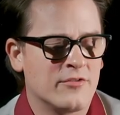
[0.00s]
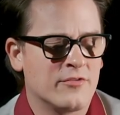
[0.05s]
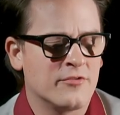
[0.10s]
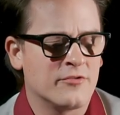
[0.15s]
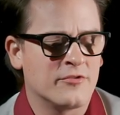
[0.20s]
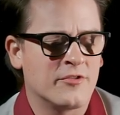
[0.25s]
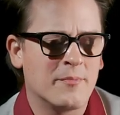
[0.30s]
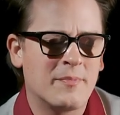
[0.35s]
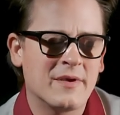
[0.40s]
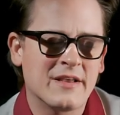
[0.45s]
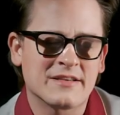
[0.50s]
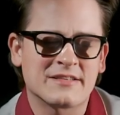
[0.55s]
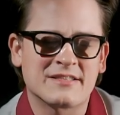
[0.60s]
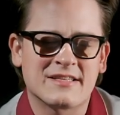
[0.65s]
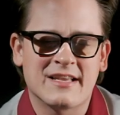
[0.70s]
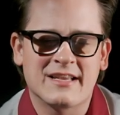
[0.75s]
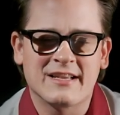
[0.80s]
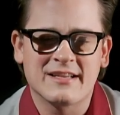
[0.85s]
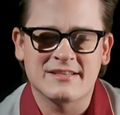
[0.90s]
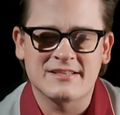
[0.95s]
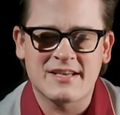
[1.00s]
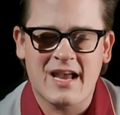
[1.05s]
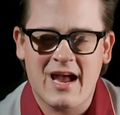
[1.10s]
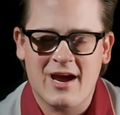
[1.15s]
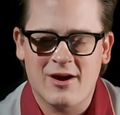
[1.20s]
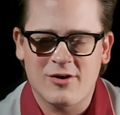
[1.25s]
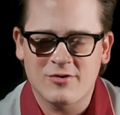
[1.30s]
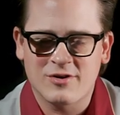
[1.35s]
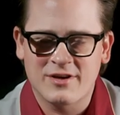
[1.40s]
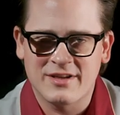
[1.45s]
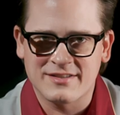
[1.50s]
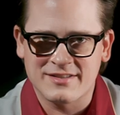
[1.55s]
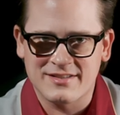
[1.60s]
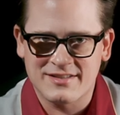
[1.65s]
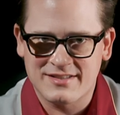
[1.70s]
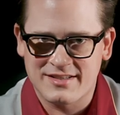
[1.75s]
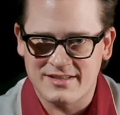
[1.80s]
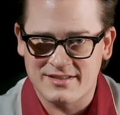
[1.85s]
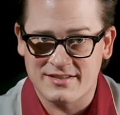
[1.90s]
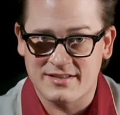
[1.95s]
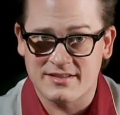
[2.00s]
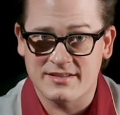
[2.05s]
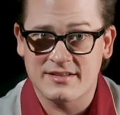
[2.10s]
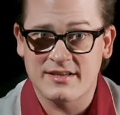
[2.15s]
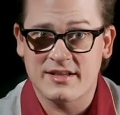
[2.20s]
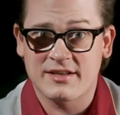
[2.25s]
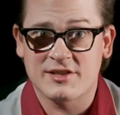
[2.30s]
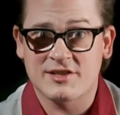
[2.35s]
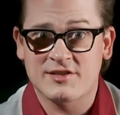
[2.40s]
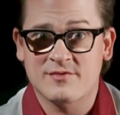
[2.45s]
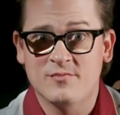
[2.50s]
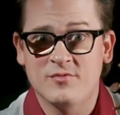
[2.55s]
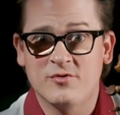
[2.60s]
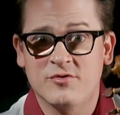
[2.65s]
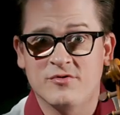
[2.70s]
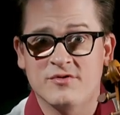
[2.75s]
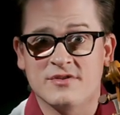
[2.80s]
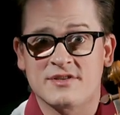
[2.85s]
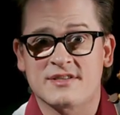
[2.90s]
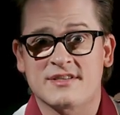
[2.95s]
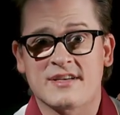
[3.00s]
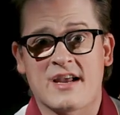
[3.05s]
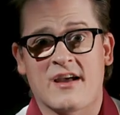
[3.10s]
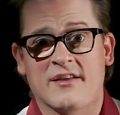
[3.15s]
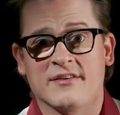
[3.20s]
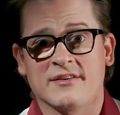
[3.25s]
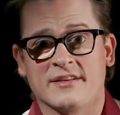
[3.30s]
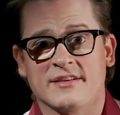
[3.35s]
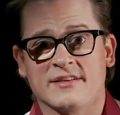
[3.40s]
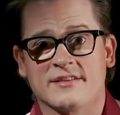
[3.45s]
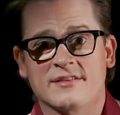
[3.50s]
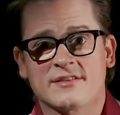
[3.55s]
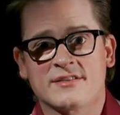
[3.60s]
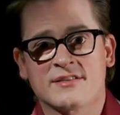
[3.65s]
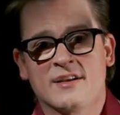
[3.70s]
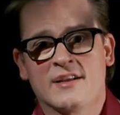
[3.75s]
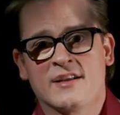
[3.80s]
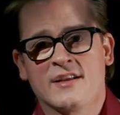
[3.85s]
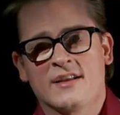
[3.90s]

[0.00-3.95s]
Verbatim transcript: The biggest thing is how consistent and smooth the sound is.